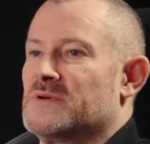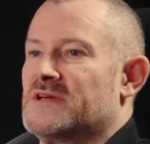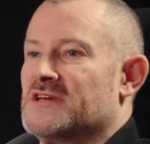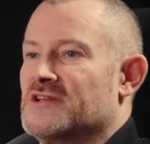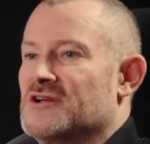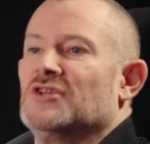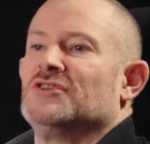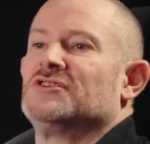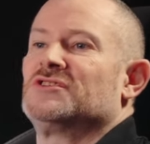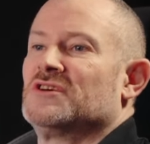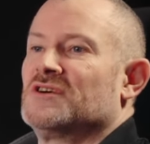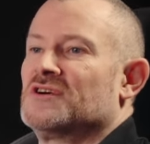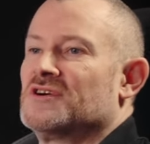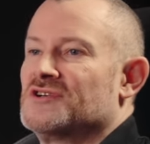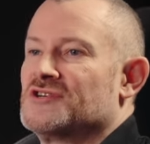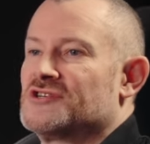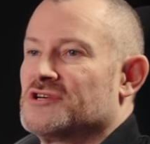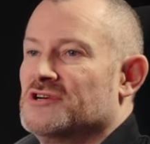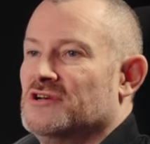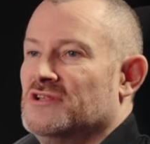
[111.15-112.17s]
we can also
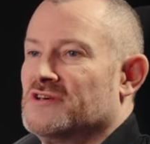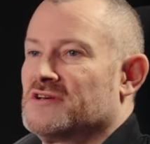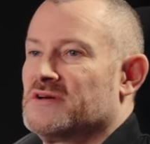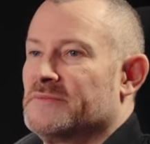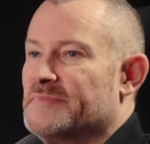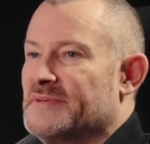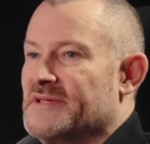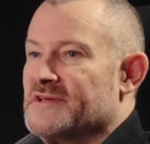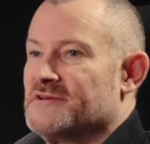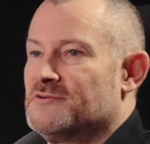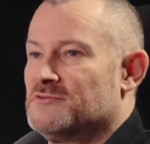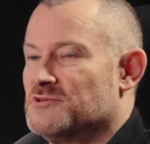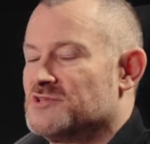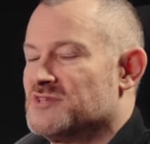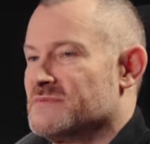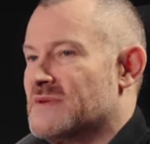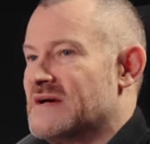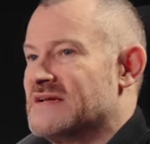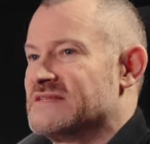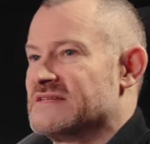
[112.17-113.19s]
control the complete
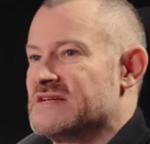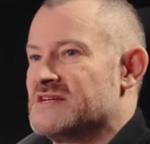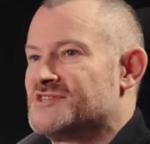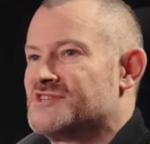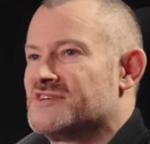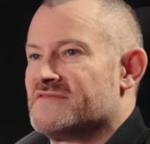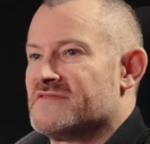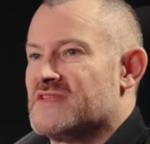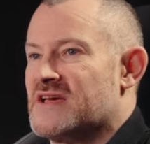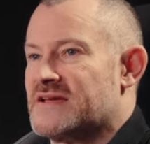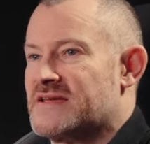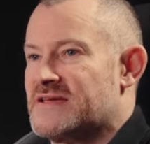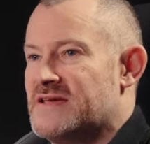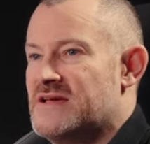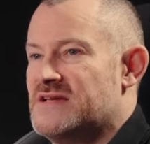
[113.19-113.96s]
customisation of that